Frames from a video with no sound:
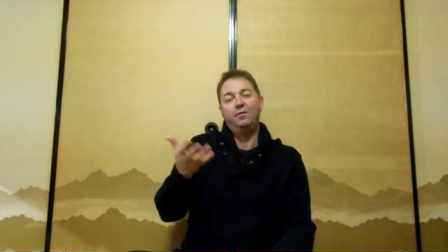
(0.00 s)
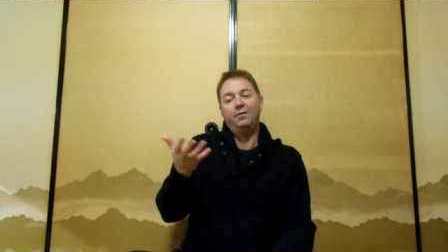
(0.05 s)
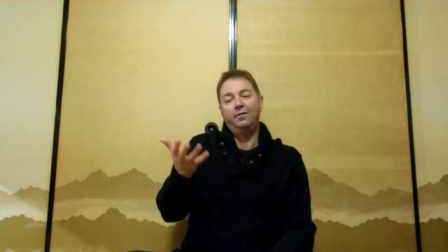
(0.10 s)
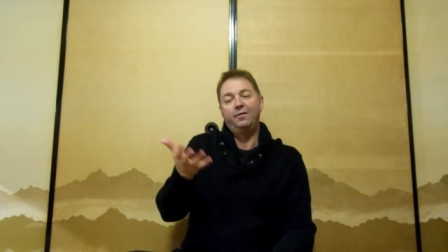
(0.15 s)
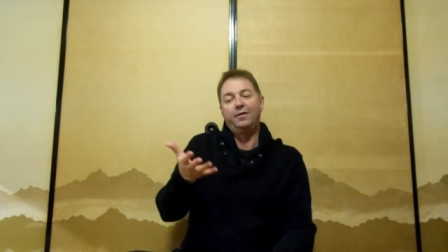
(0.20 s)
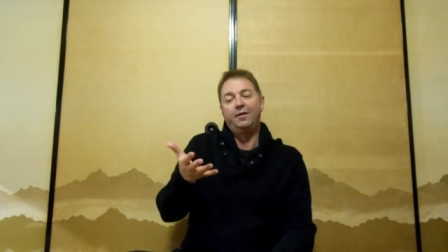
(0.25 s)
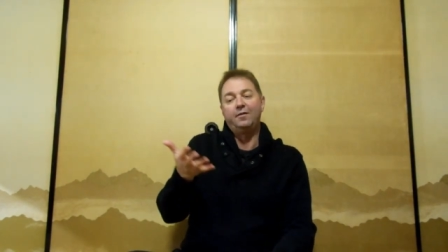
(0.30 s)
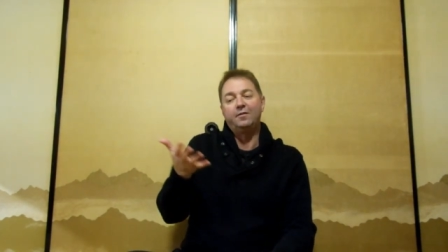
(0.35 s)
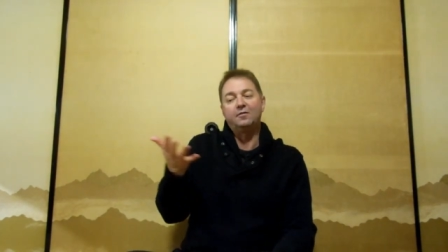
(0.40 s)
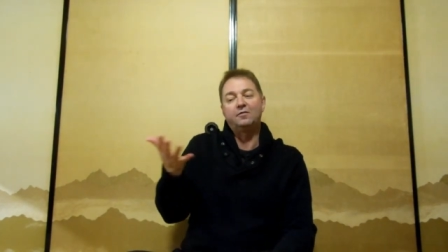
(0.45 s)

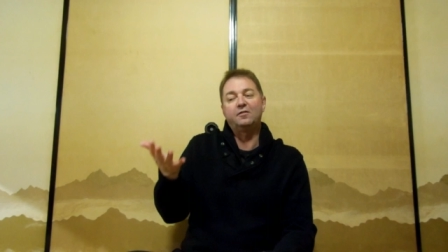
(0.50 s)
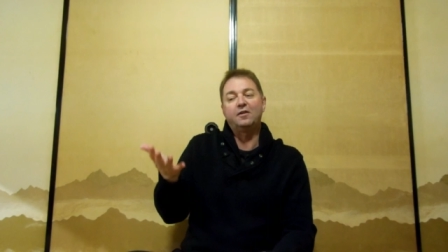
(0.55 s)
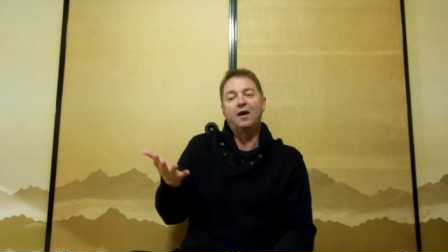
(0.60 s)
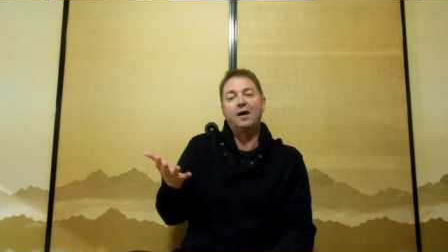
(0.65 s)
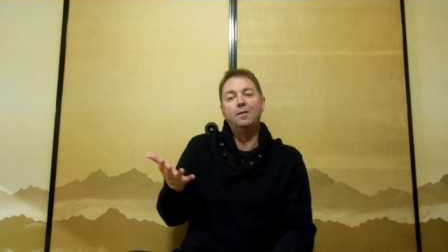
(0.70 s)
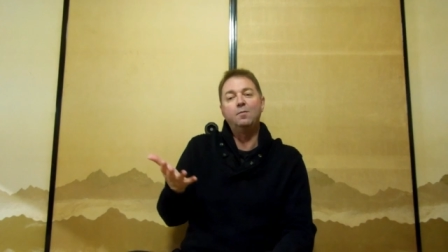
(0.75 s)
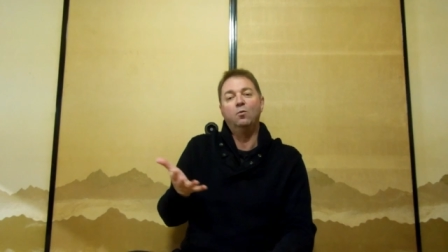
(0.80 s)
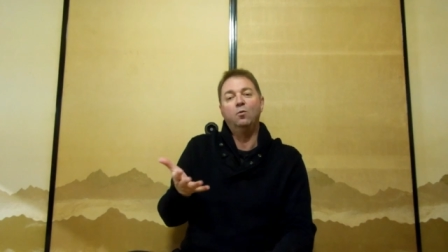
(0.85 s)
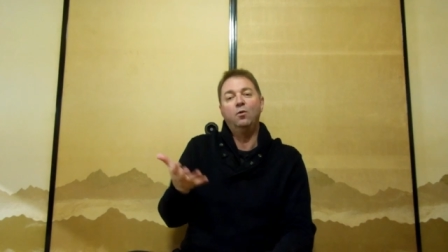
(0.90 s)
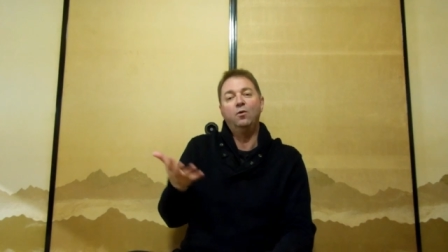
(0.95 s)
they're the
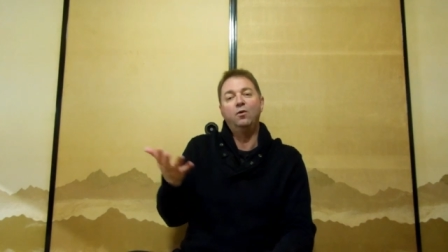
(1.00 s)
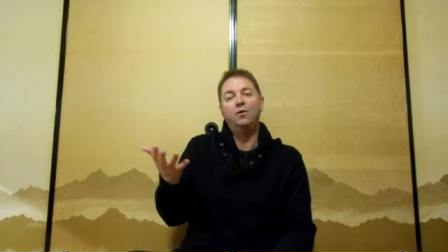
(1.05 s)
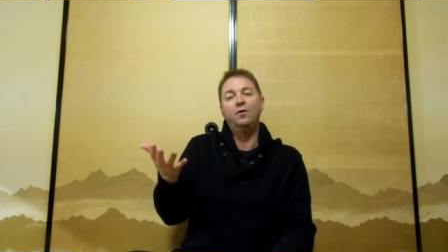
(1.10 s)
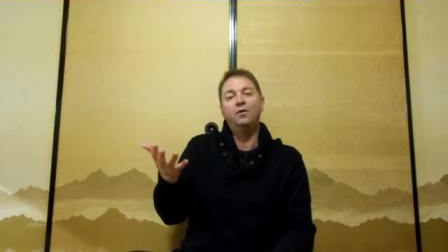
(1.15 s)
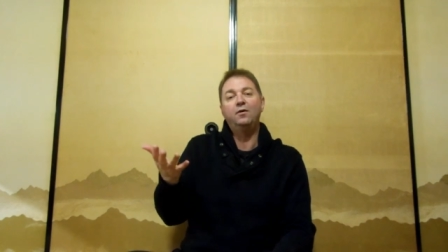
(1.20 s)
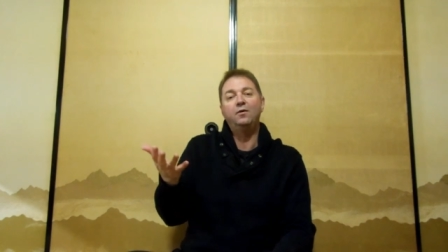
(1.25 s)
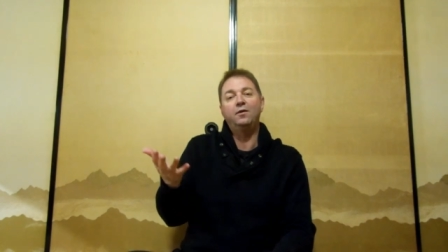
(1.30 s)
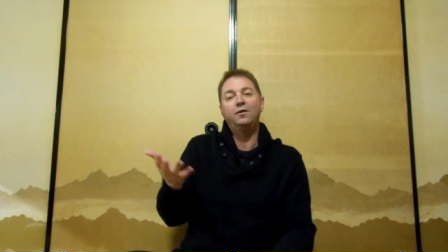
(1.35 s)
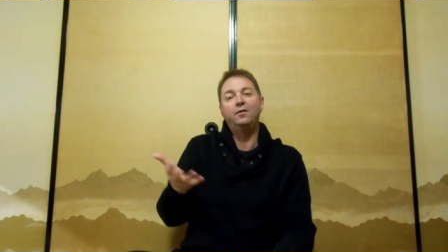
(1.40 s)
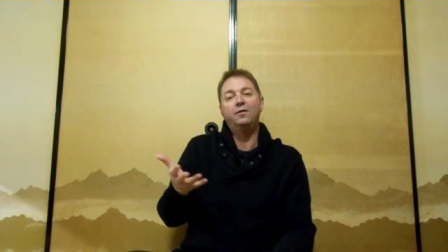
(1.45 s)
same
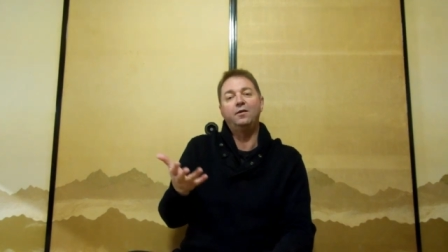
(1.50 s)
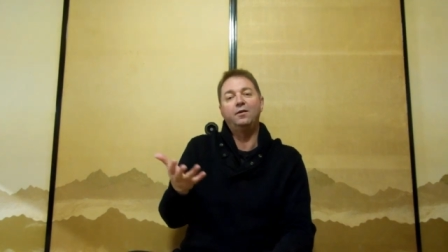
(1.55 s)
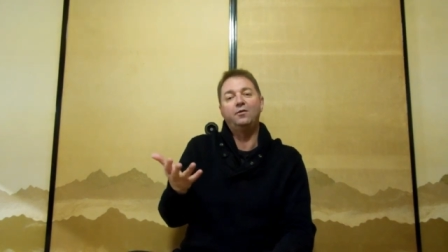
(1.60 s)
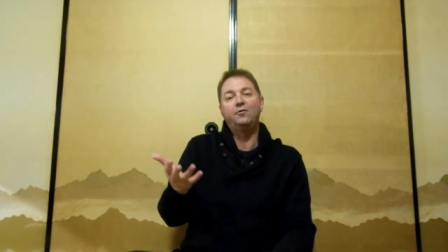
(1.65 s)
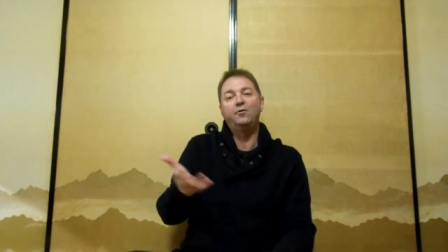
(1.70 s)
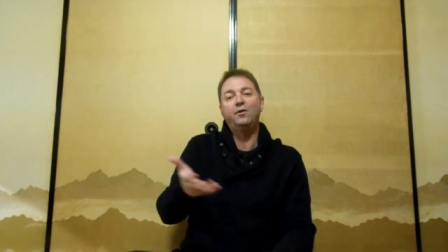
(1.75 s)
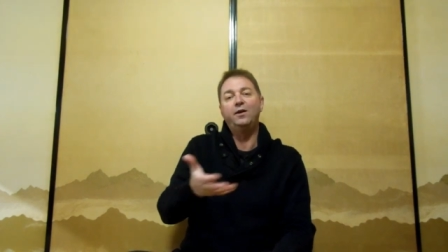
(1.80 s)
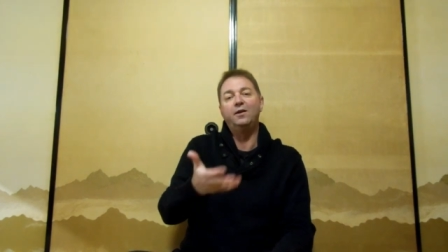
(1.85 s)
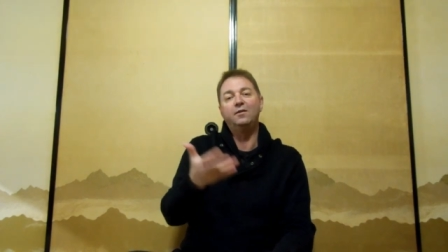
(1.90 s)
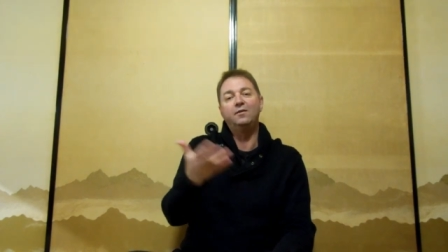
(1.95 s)
word and they're
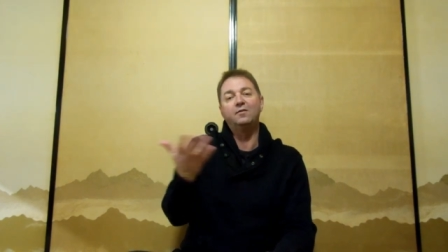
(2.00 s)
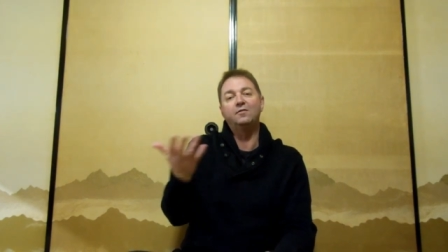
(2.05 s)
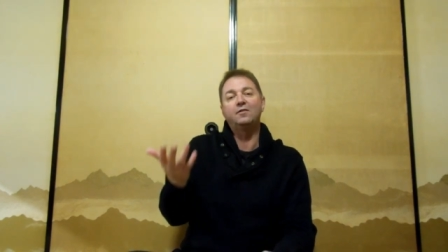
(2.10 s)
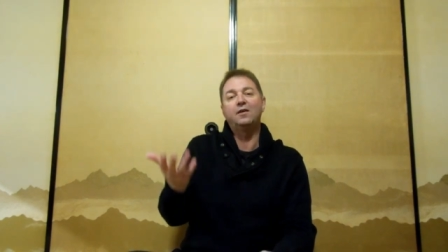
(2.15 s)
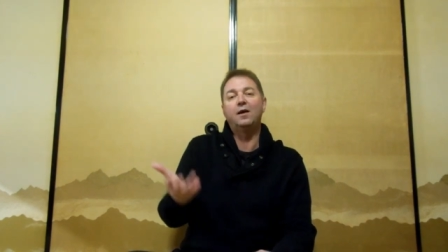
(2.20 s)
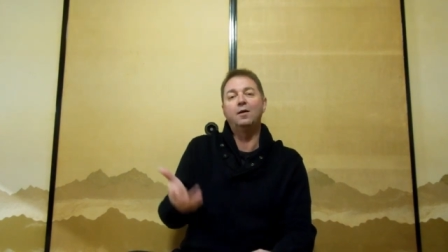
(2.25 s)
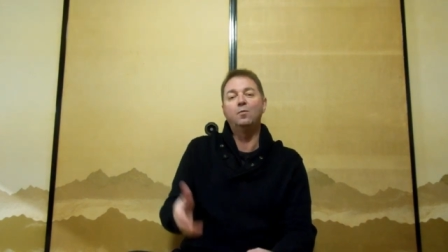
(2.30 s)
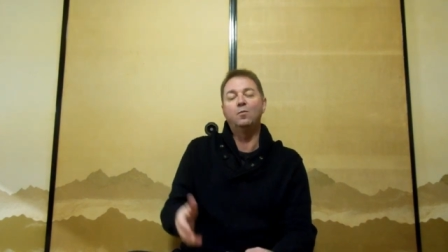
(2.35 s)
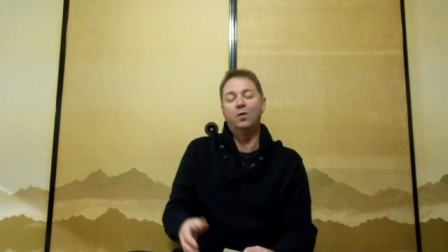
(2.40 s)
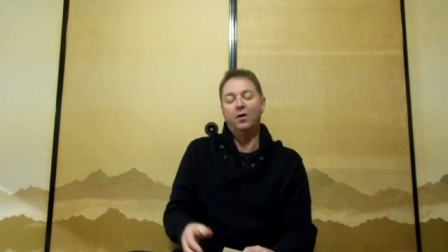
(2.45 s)
treated the
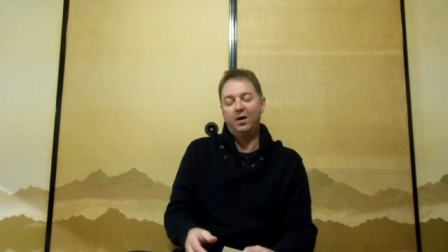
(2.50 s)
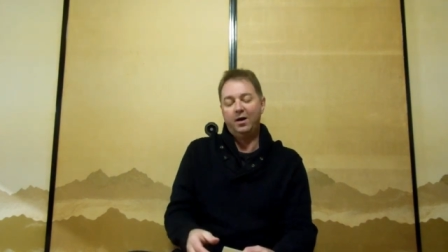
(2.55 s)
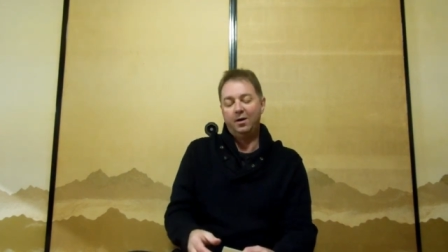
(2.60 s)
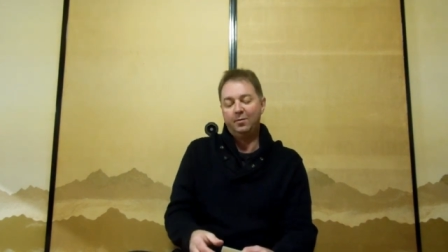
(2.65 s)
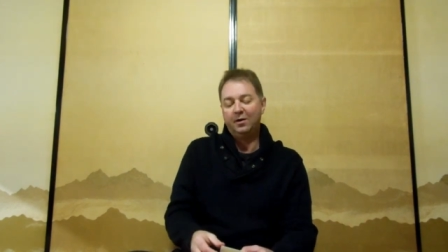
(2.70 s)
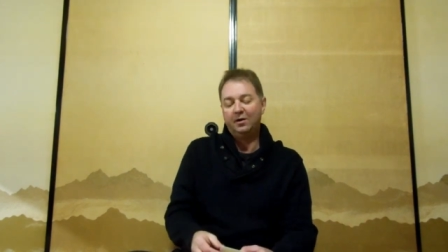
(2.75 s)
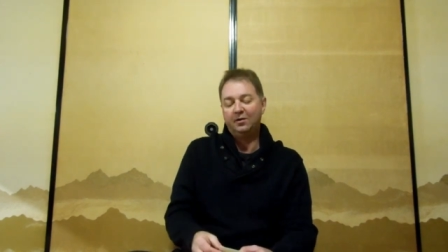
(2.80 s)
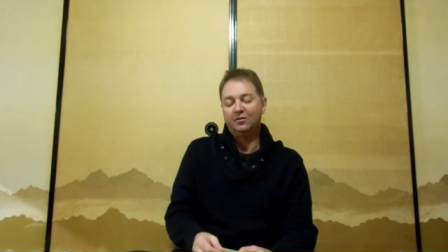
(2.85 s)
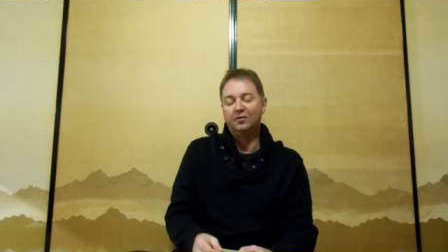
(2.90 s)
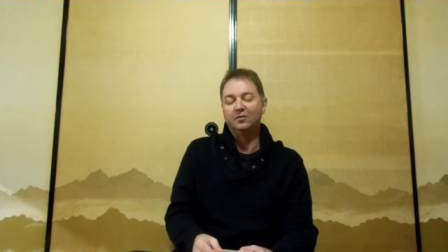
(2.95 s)
same way,
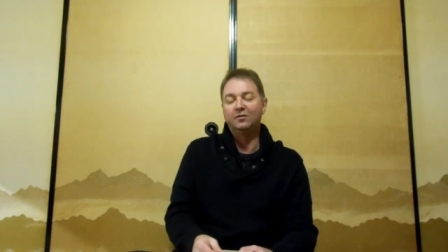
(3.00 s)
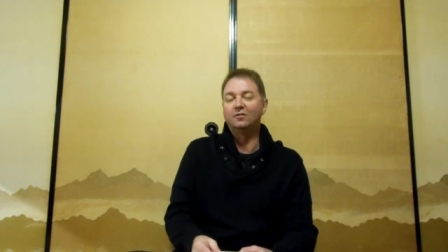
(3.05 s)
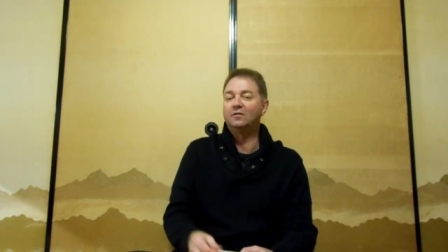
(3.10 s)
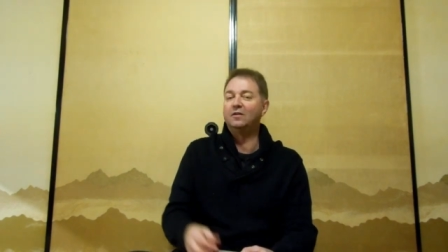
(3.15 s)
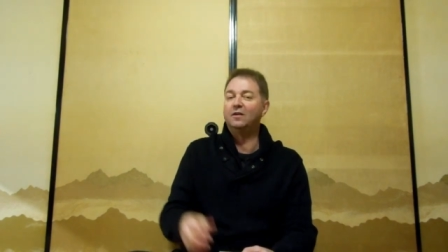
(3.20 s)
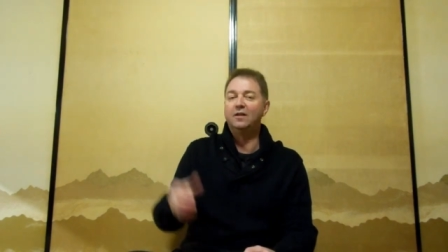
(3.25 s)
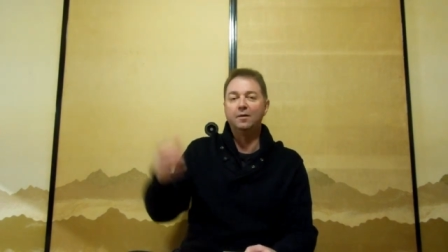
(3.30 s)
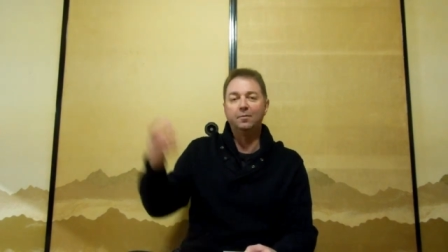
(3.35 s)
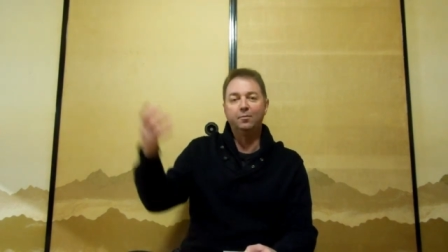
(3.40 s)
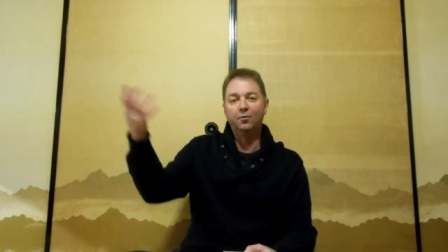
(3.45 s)
but as you can see,
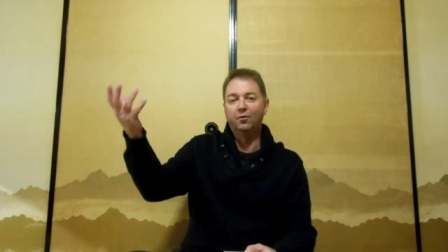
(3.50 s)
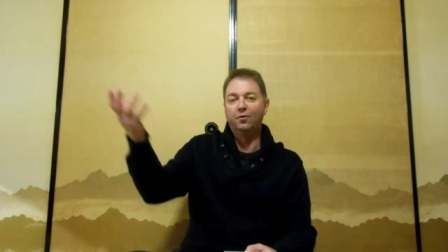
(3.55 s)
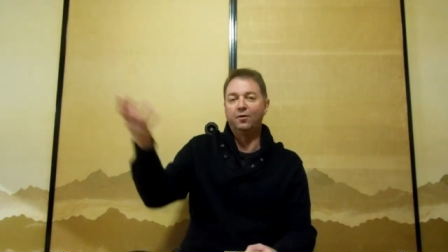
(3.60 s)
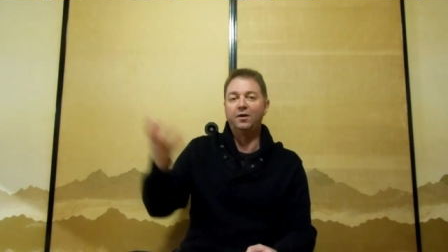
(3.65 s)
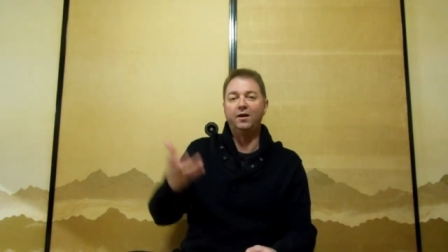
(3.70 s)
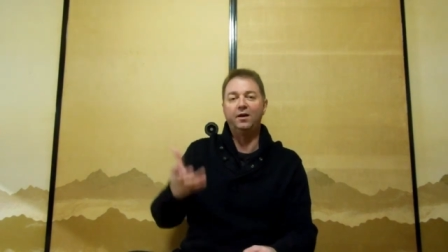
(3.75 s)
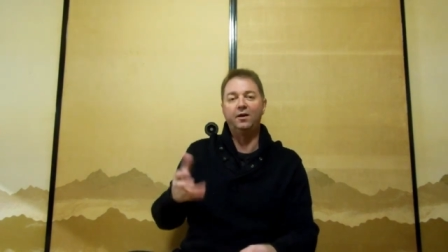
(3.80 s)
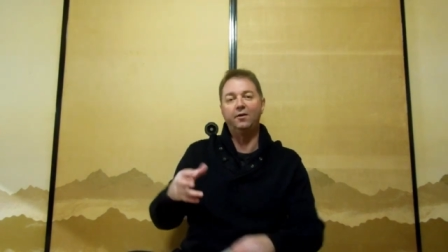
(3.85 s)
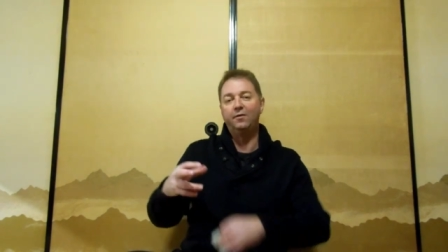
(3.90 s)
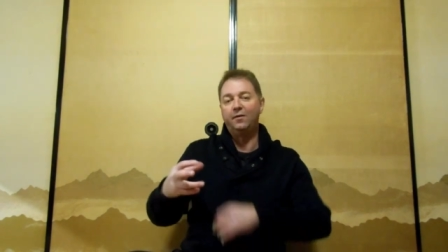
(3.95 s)
they're brought
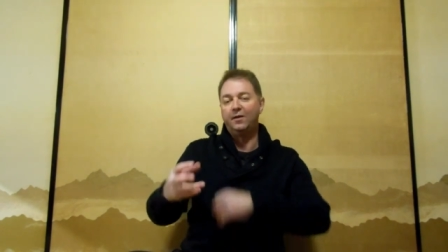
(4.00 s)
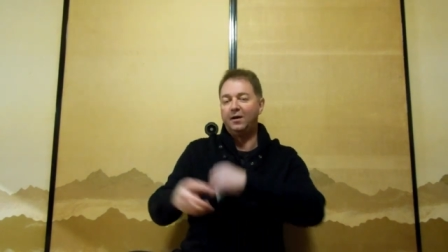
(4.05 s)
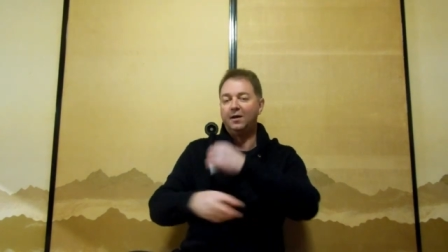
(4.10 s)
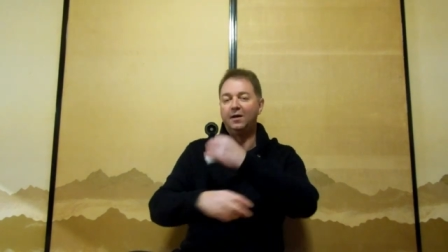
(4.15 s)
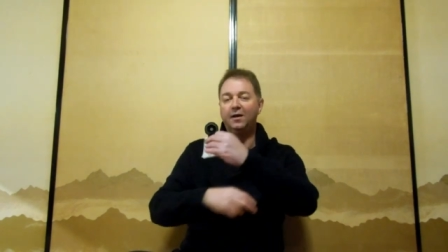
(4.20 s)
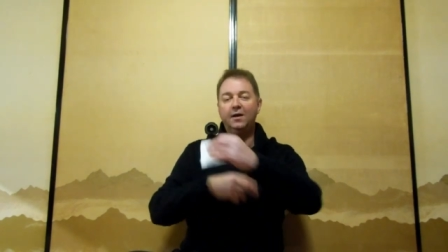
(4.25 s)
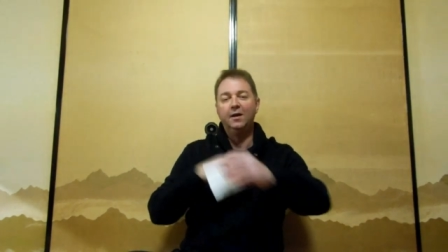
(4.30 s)
here and they're